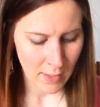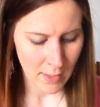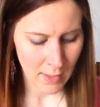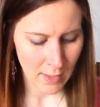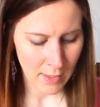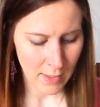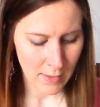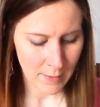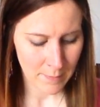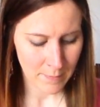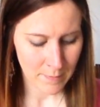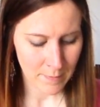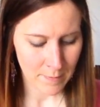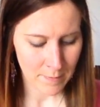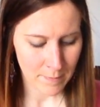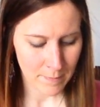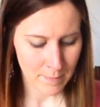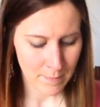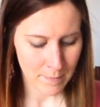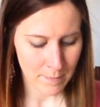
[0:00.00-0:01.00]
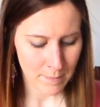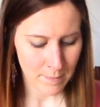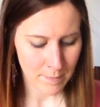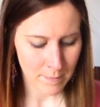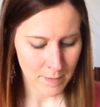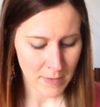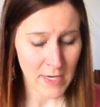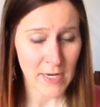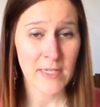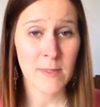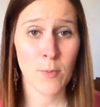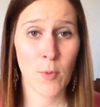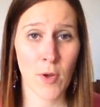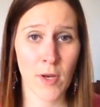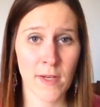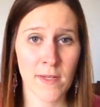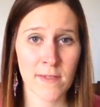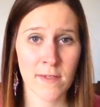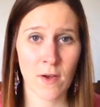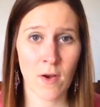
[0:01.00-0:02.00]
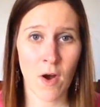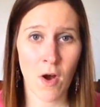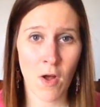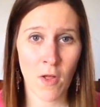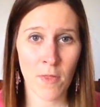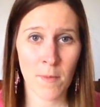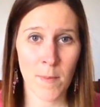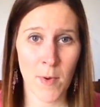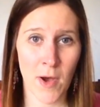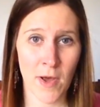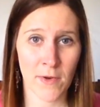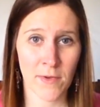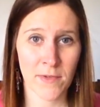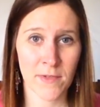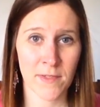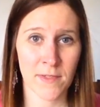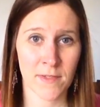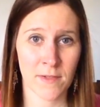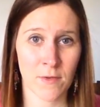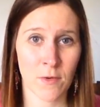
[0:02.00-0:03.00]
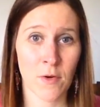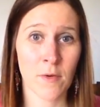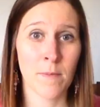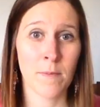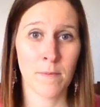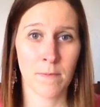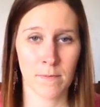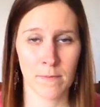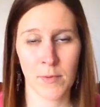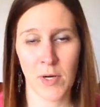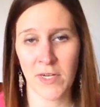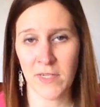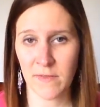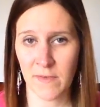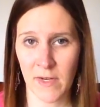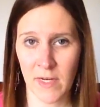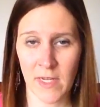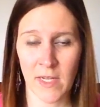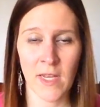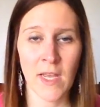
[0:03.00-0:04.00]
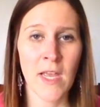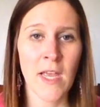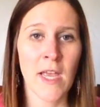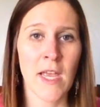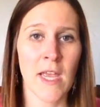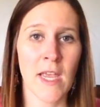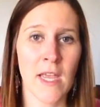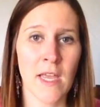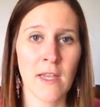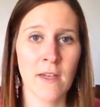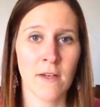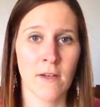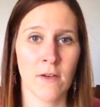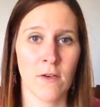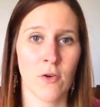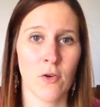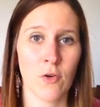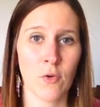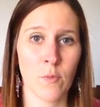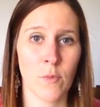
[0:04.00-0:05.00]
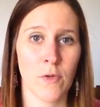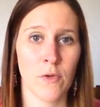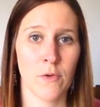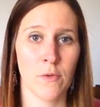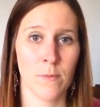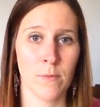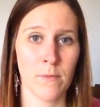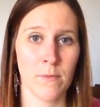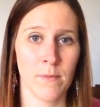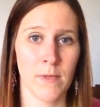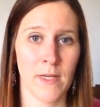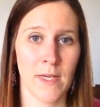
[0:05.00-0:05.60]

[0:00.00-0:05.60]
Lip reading: The next point is all the bottles or breastfeeding in her room.